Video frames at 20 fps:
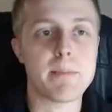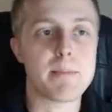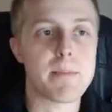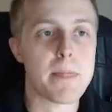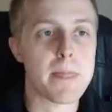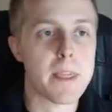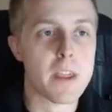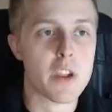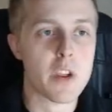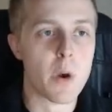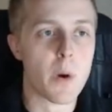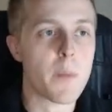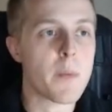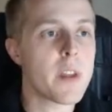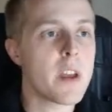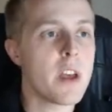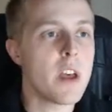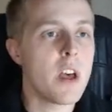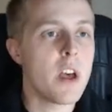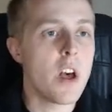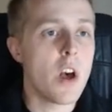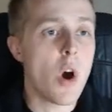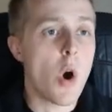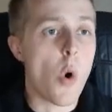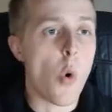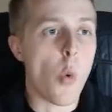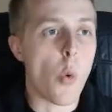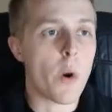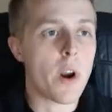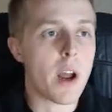So
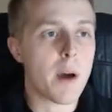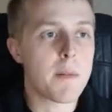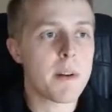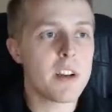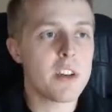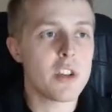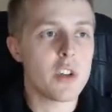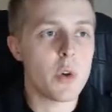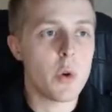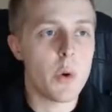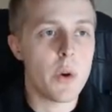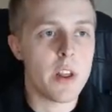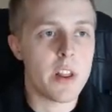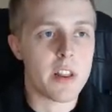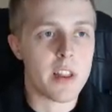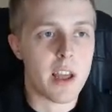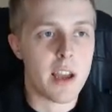what I'm going to do is